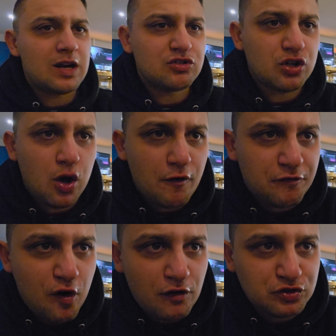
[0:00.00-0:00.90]
There's a lot of
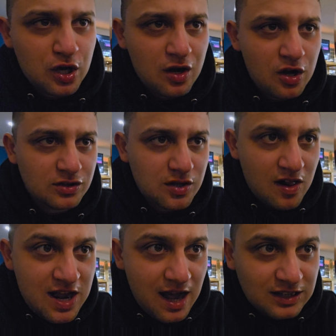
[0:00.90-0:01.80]
froth, so I can't.
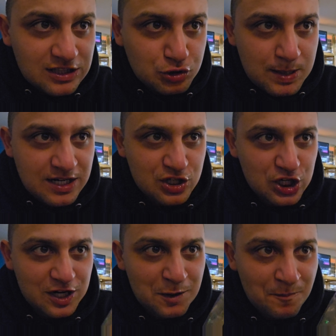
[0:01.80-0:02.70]
Yeah, I did split the G.
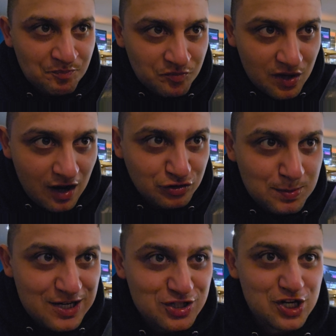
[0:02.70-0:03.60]
I
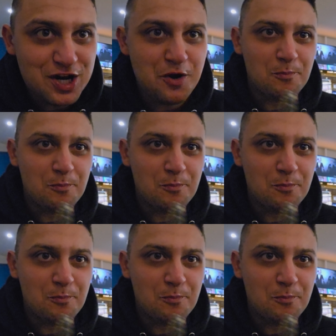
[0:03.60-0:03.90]
split the G.